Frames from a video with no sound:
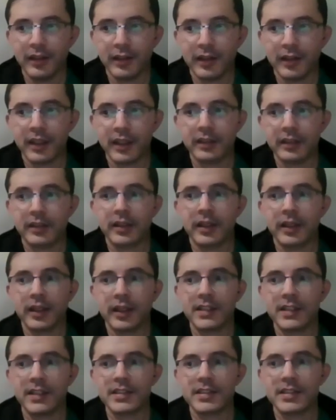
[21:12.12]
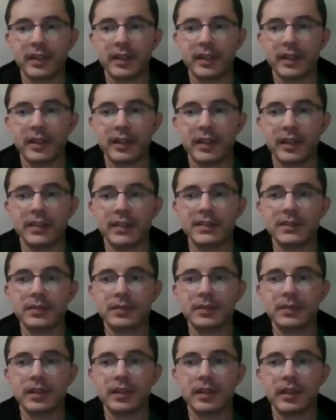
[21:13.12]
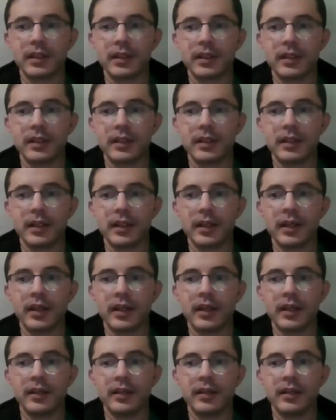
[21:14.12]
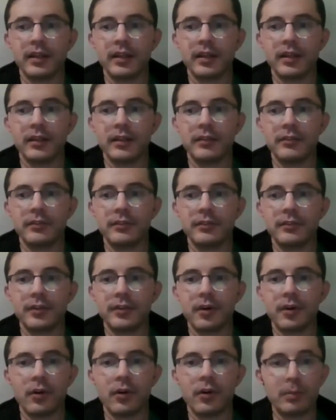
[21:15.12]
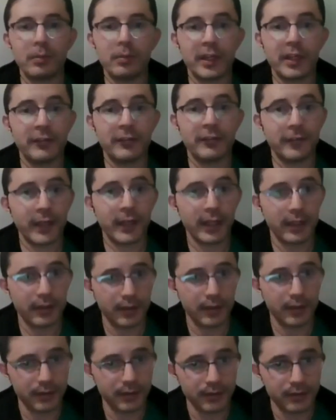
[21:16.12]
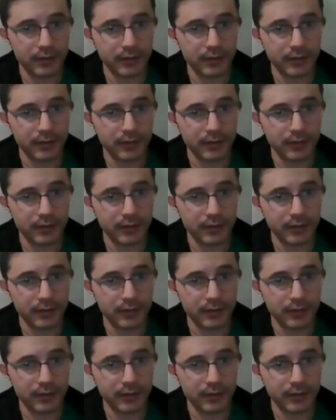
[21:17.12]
that case, that's why I leave all my faith